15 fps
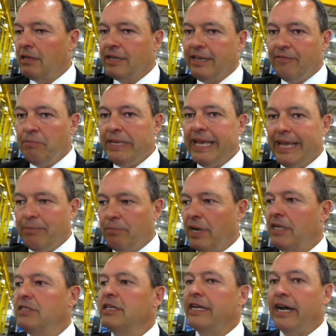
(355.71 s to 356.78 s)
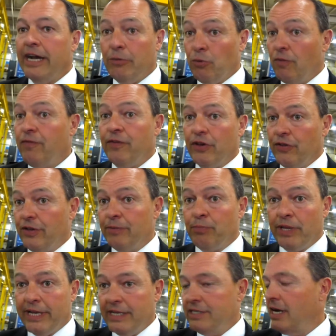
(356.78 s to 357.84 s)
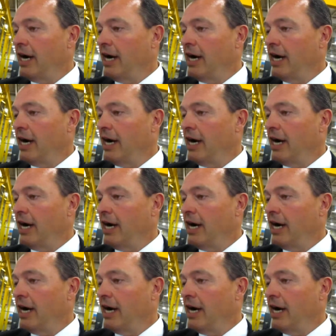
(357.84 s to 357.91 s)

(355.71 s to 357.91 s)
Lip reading: give me 8 months and I will fill that place.